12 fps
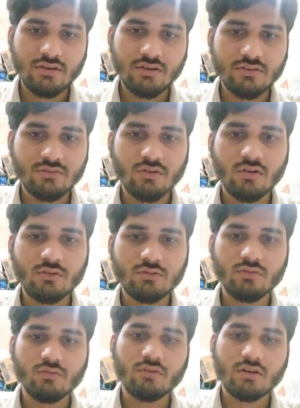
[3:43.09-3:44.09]
is
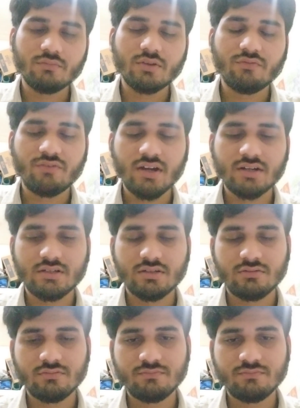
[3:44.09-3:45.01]
also one of the factor